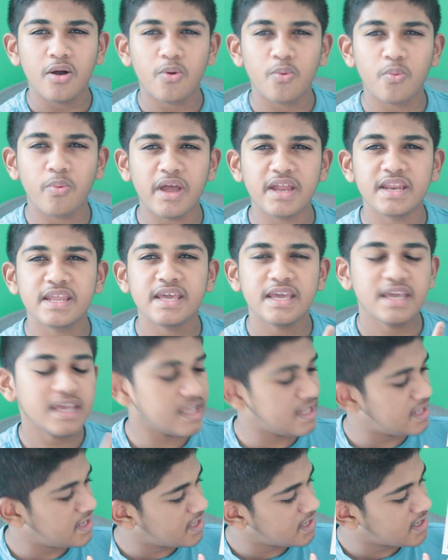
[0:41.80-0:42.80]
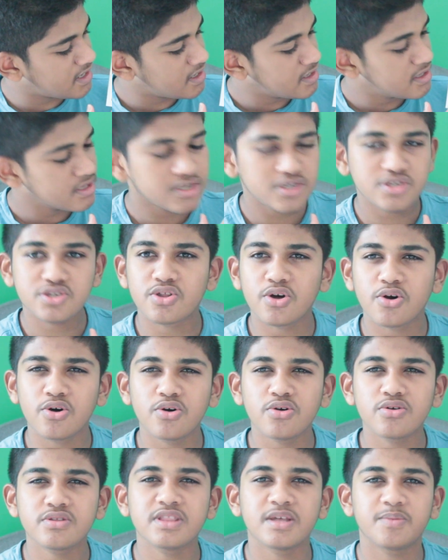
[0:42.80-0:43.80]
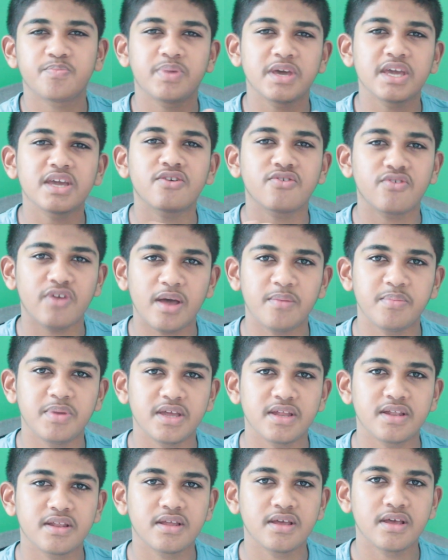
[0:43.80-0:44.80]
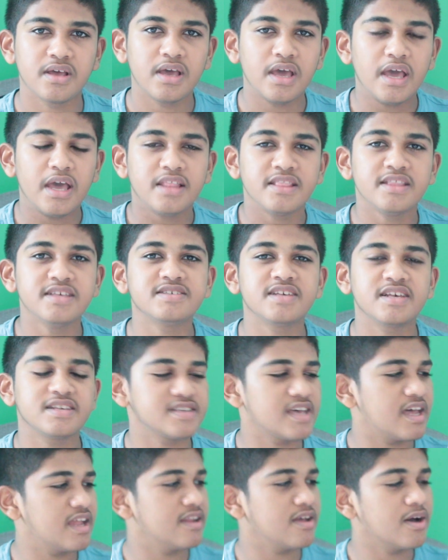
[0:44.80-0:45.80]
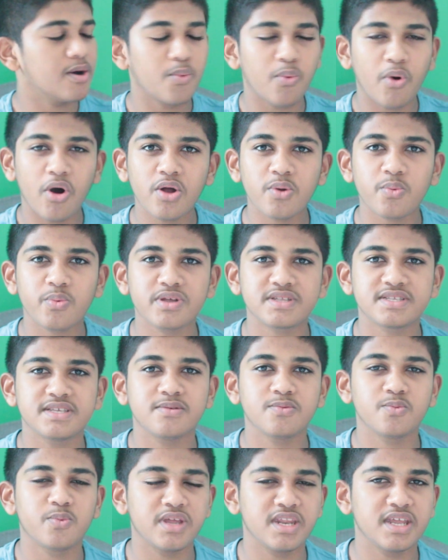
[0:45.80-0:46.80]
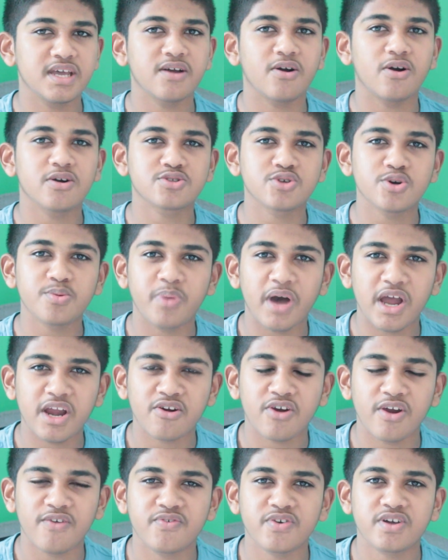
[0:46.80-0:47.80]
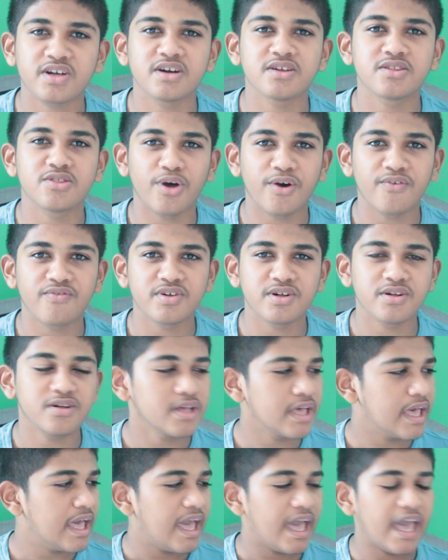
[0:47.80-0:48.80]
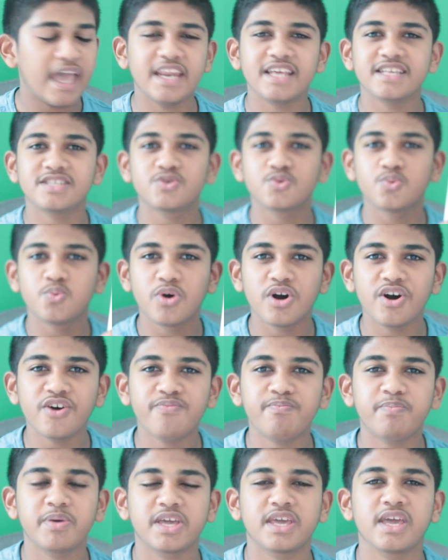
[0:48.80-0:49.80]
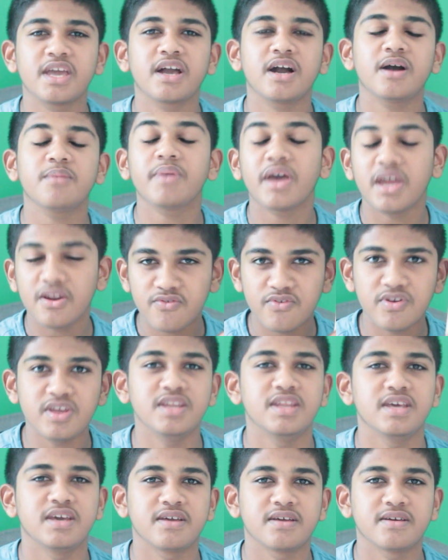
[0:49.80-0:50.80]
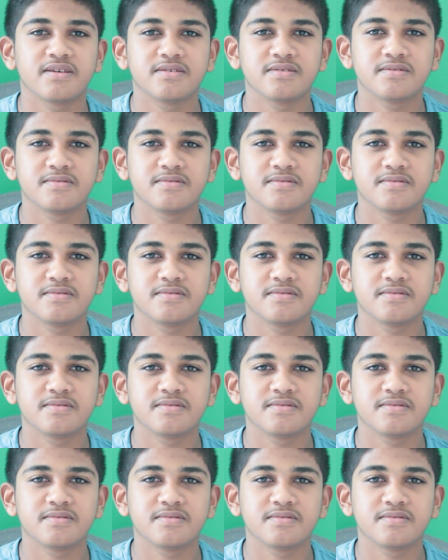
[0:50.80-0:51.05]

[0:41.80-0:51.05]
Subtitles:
When Hitler Stole the Pink Rabbit. This is an award-winning autobiographical novel, and it's worth picking up and reading.